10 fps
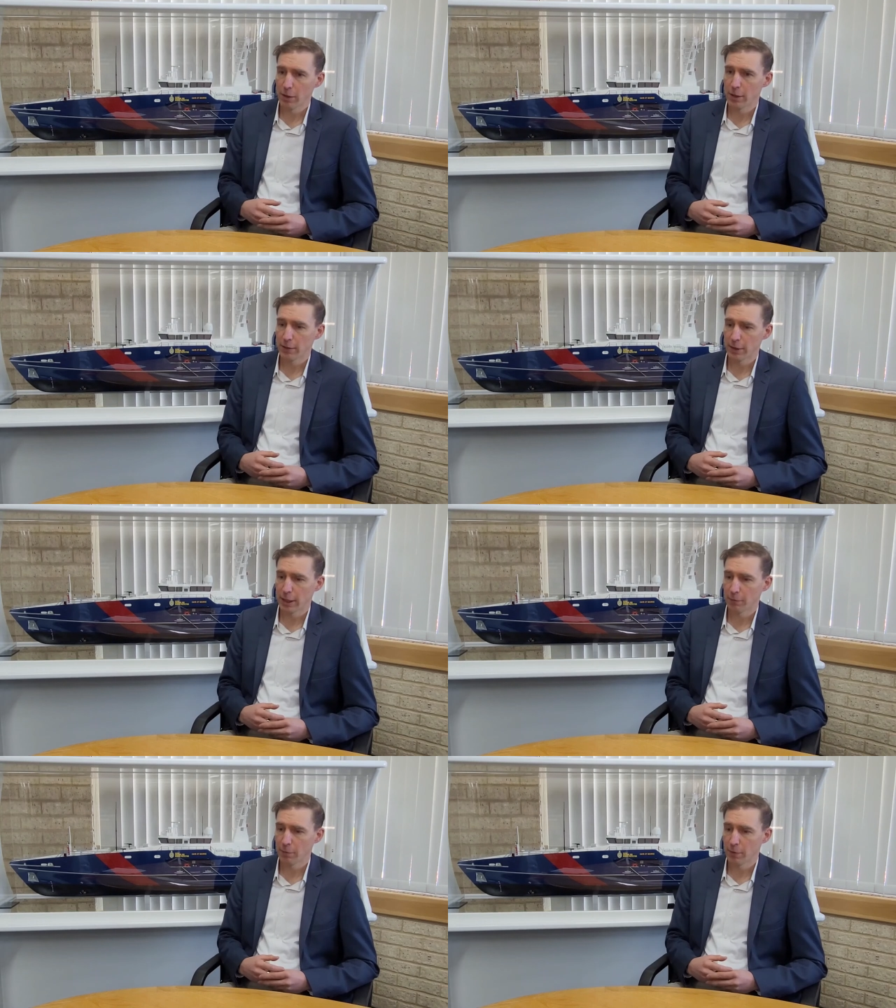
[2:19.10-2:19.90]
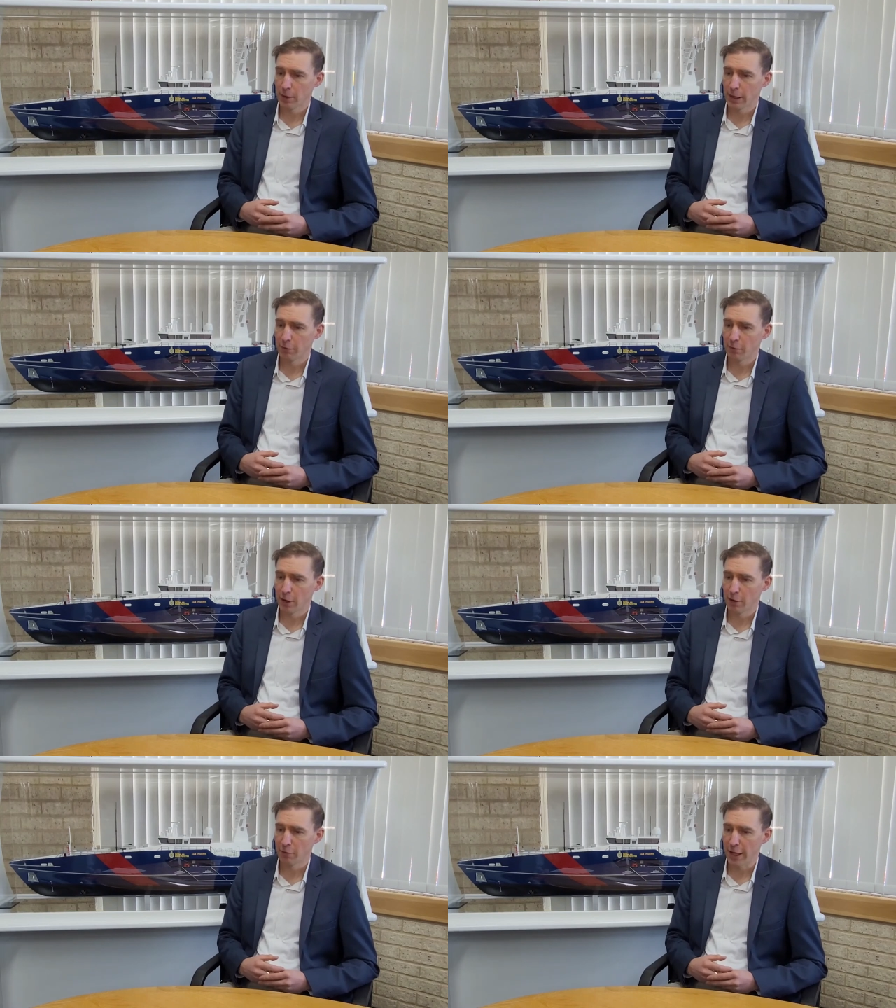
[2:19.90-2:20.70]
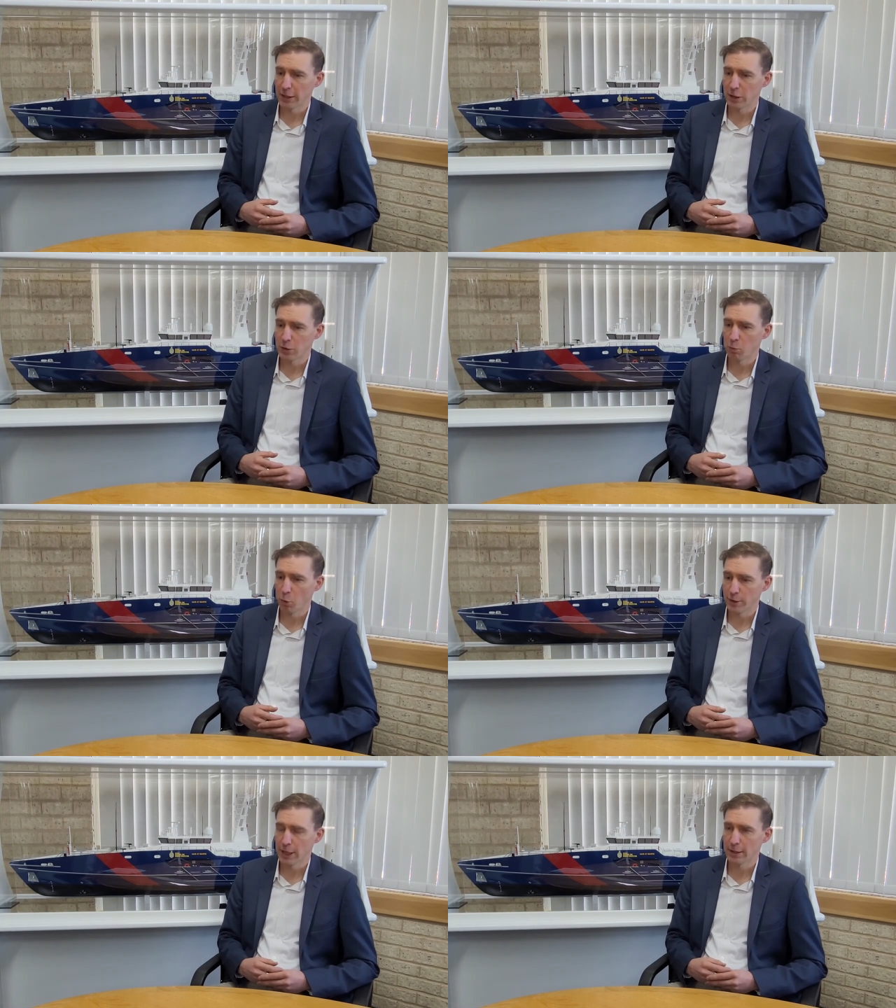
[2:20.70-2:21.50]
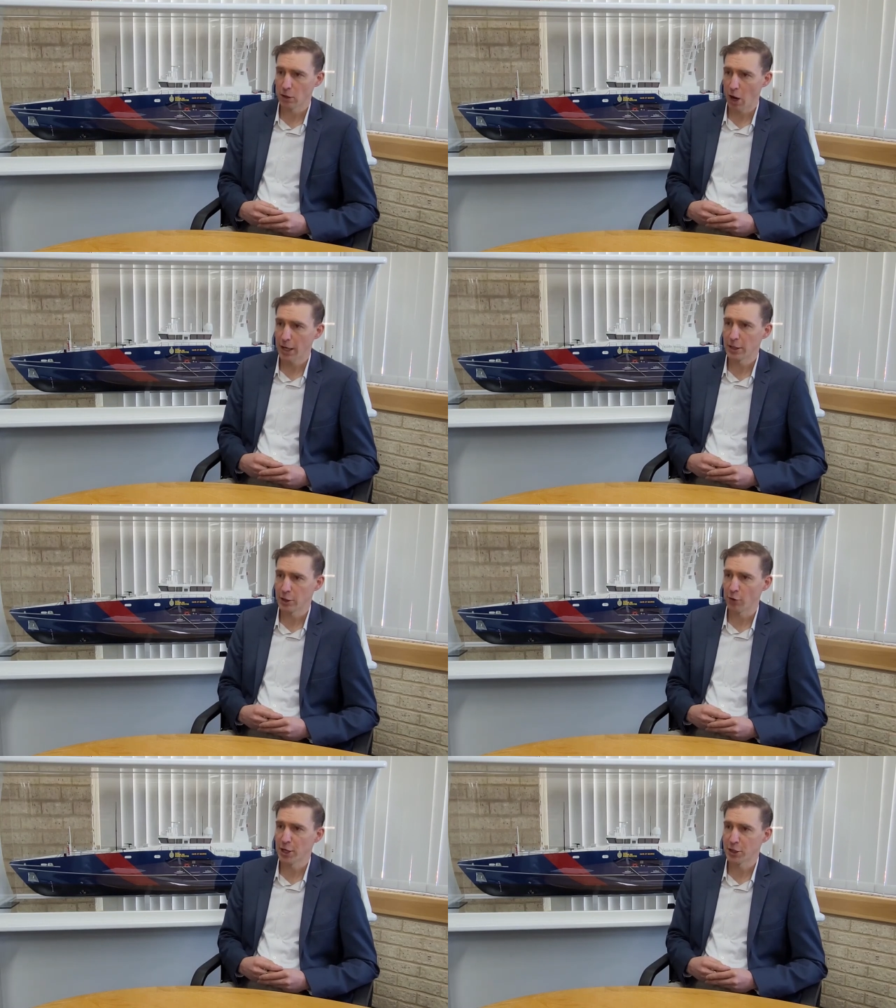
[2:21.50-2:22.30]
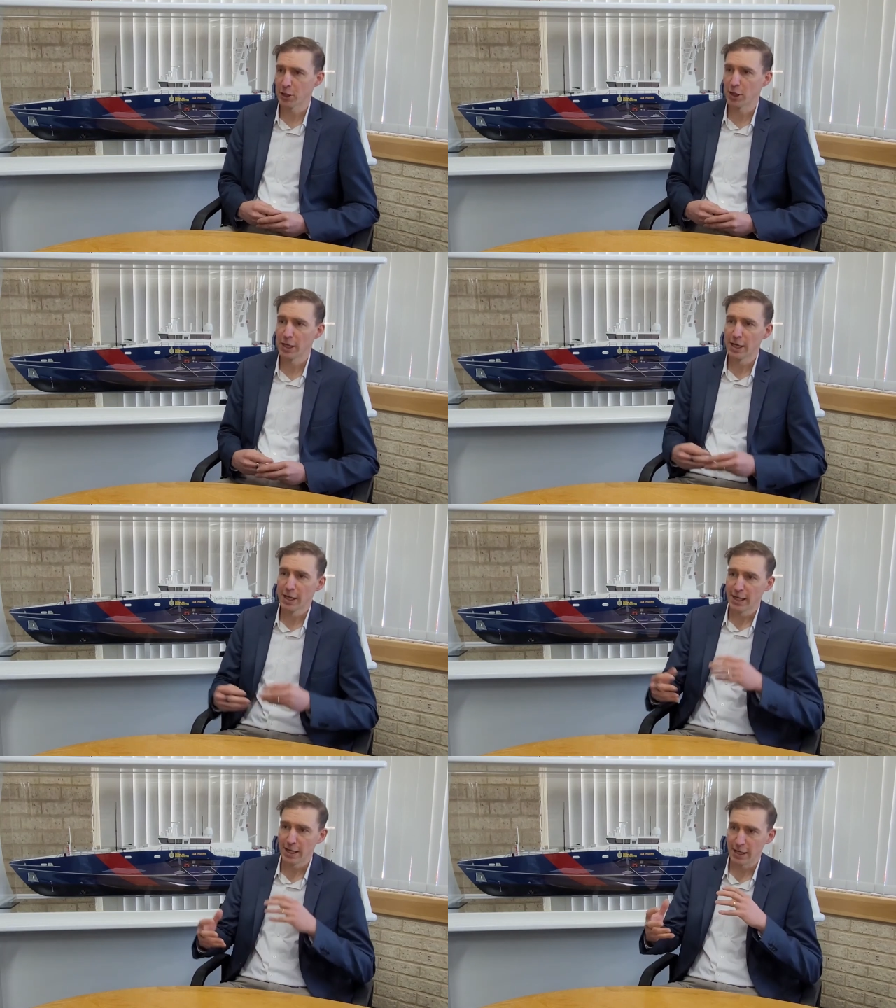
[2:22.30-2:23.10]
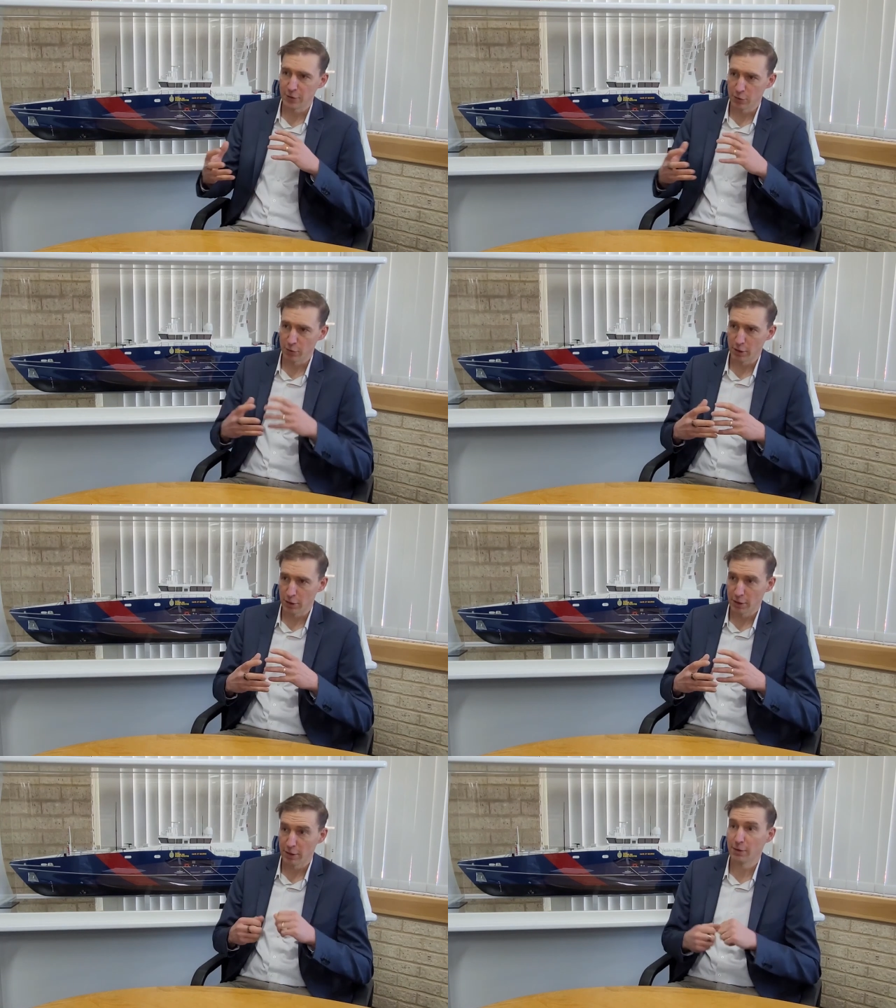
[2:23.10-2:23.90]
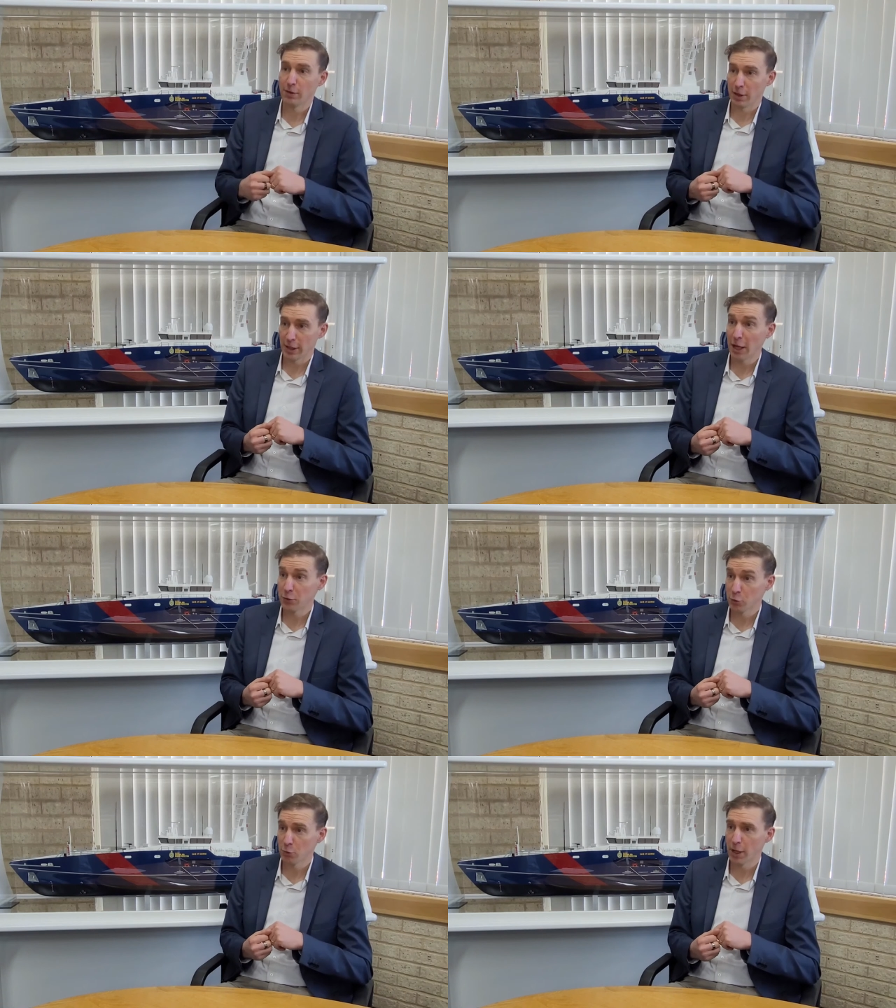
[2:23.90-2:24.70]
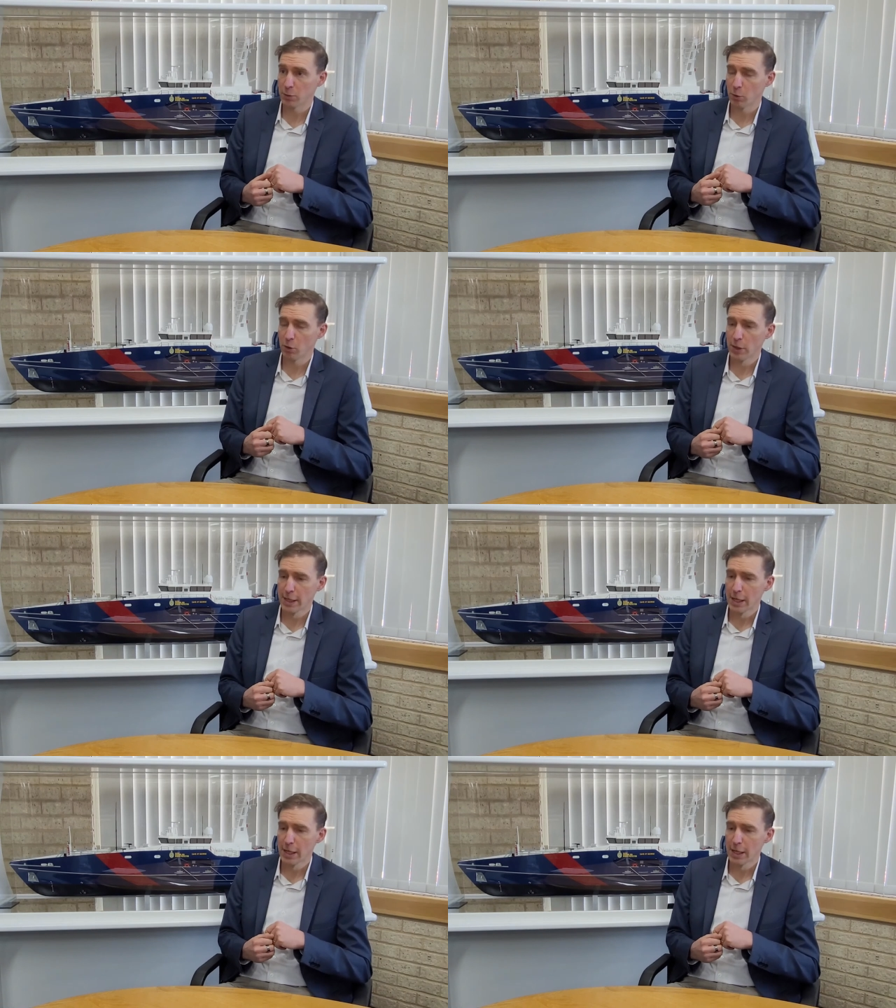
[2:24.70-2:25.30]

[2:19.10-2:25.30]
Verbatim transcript: one of the key factors was that tight integration into the CAD tool as well.